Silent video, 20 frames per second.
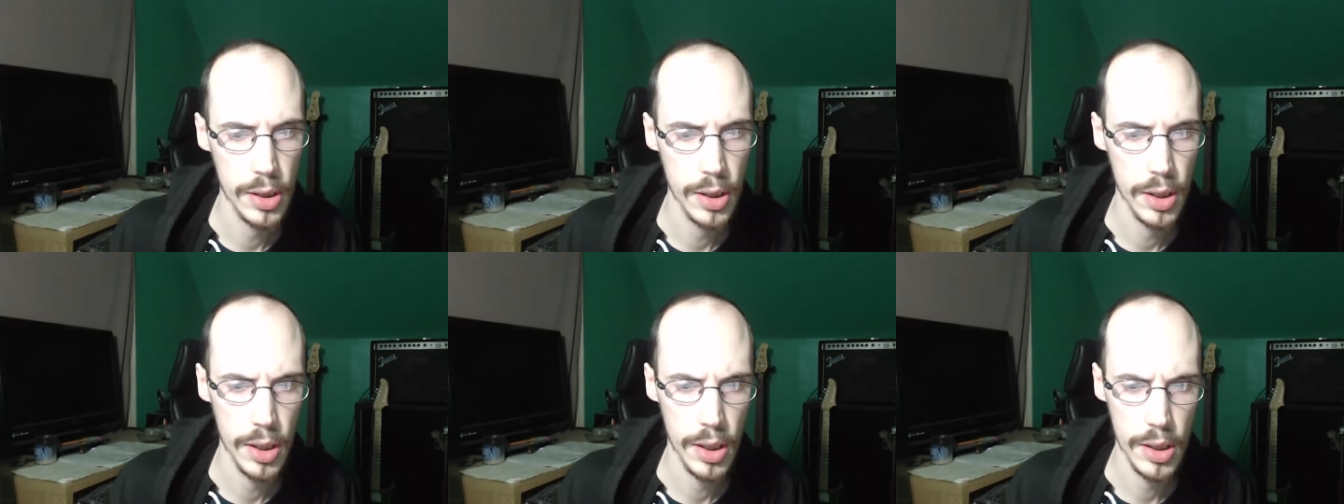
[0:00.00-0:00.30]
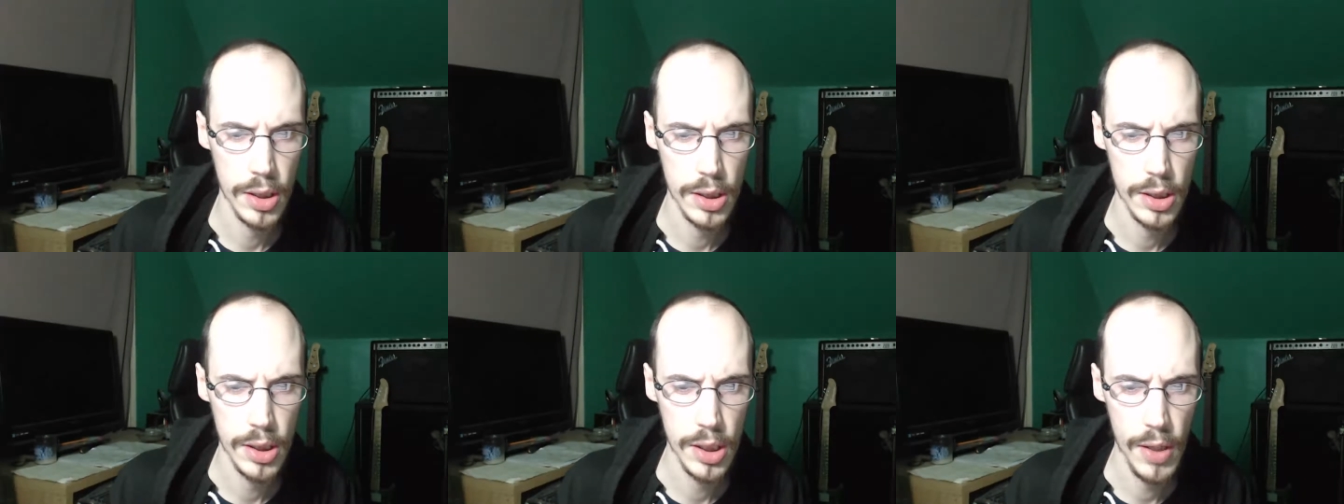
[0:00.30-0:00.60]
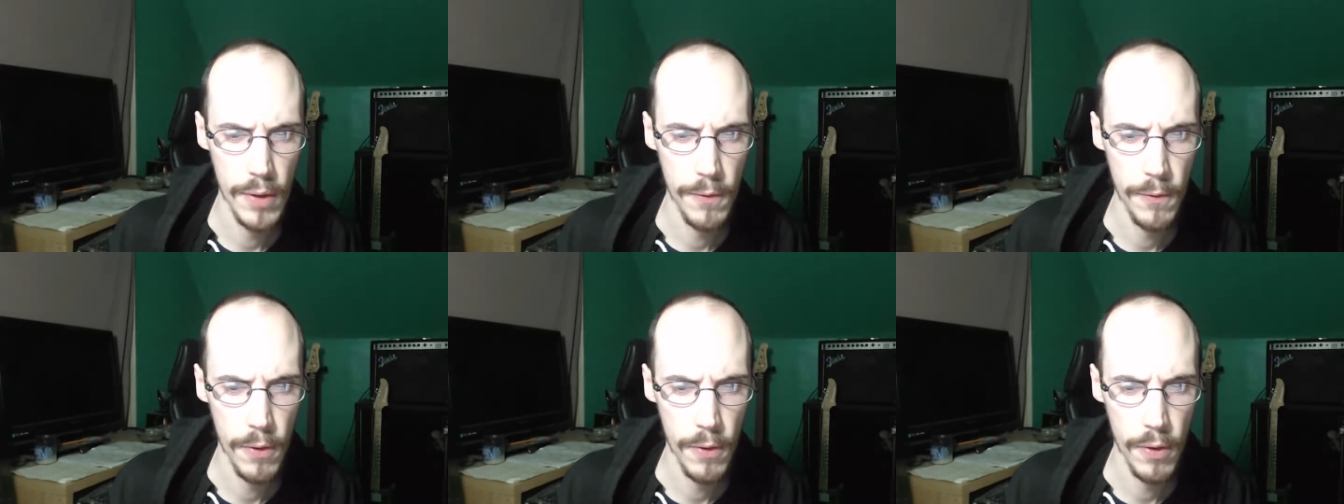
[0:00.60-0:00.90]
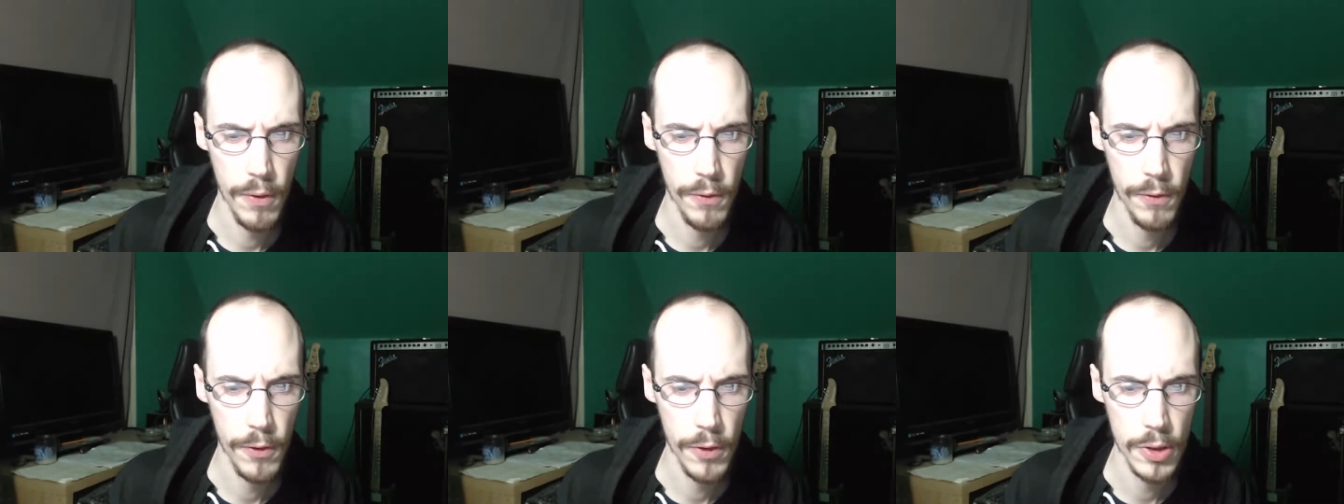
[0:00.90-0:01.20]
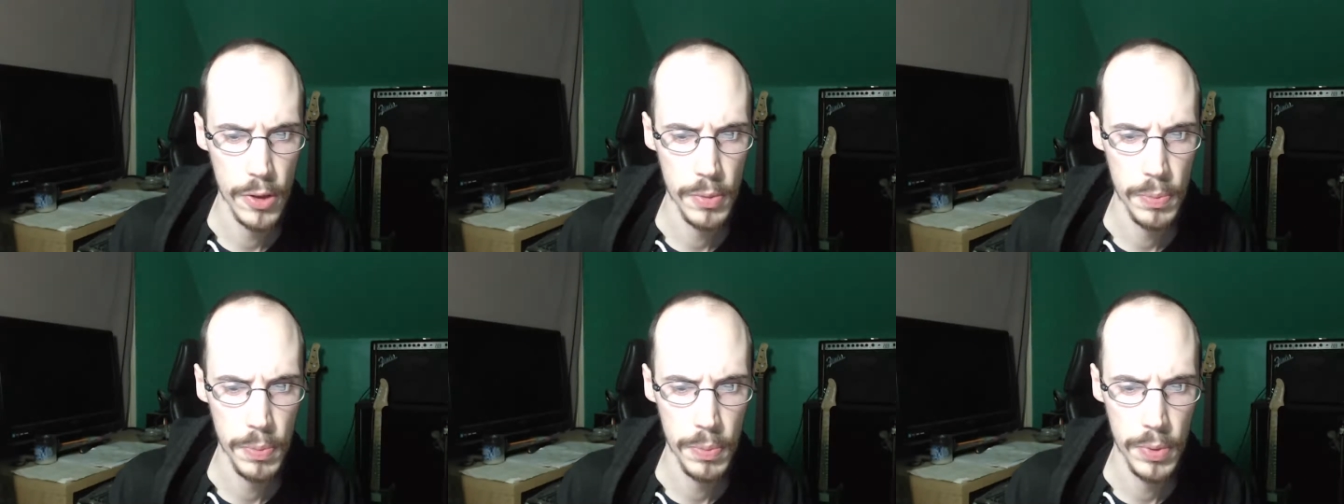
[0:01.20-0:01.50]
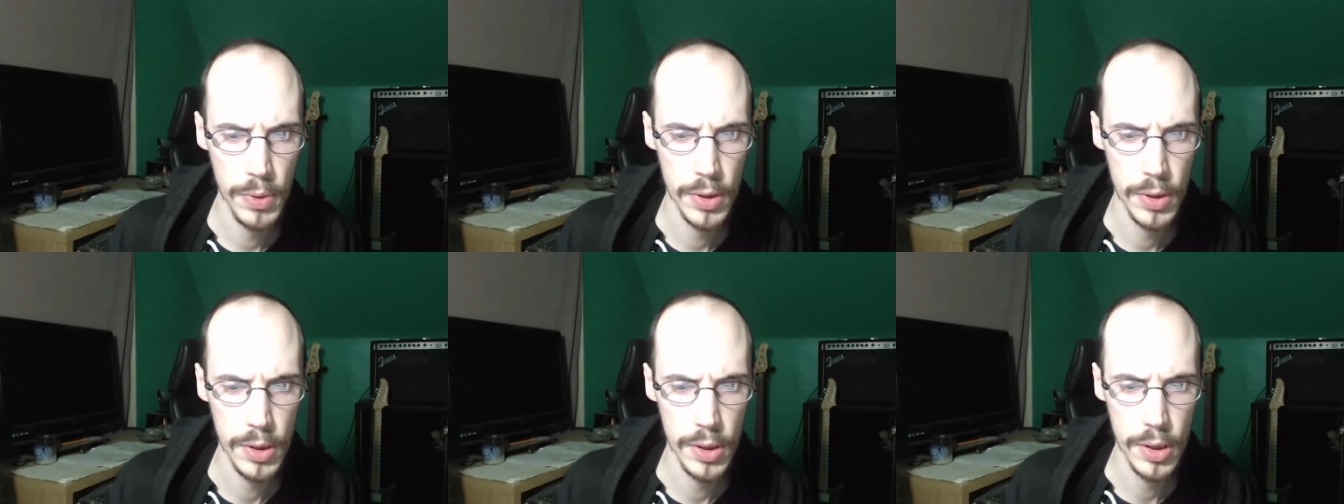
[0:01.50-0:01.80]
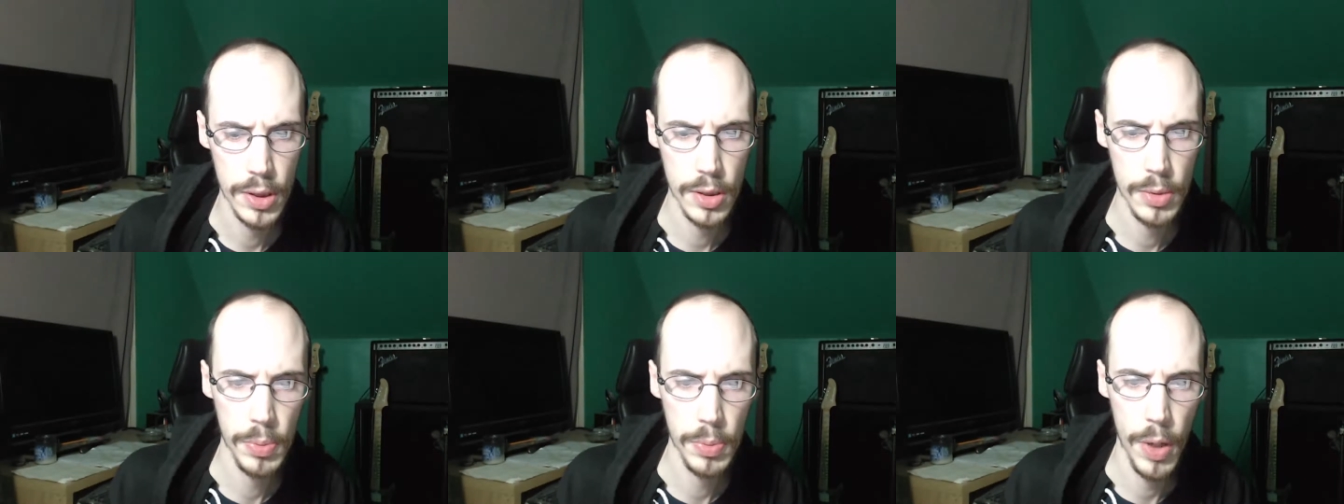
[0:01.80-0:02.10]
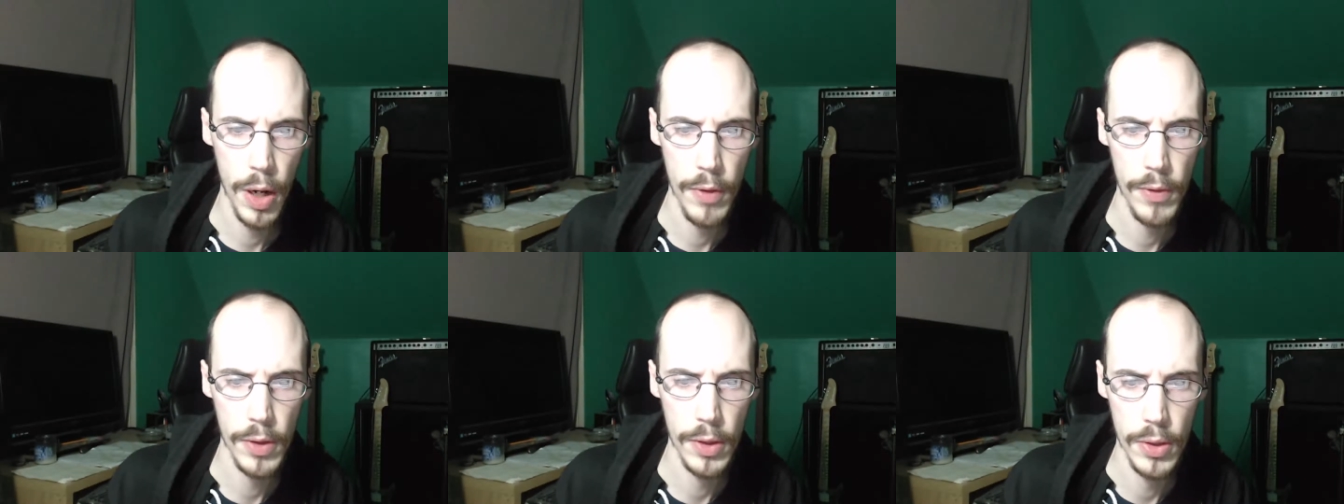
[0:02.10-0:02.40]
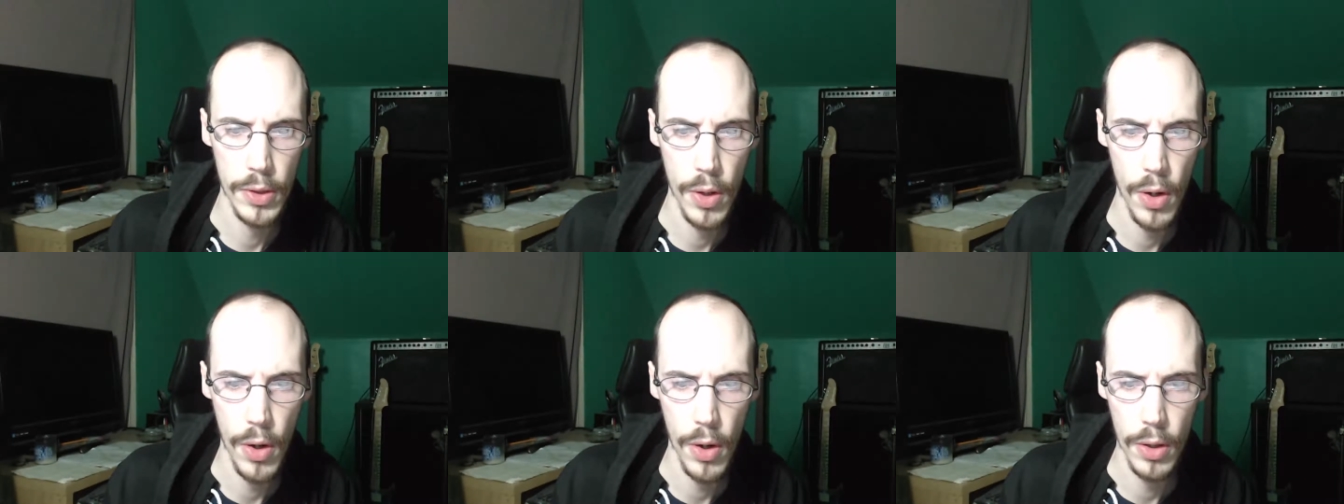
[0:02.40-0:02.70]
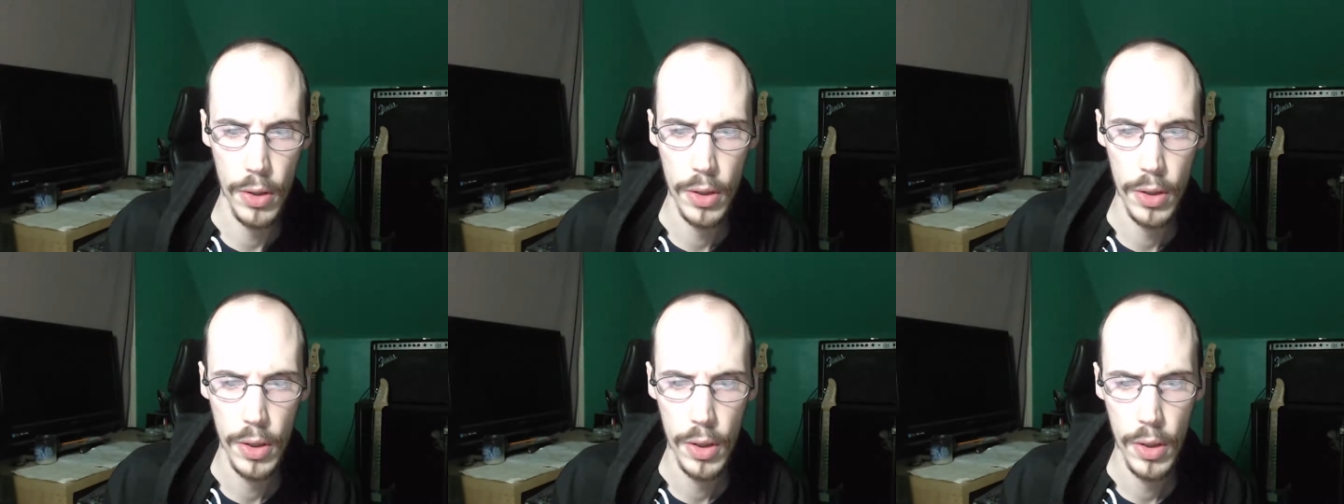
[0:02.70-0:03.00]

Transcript: except for the first prince's private guard,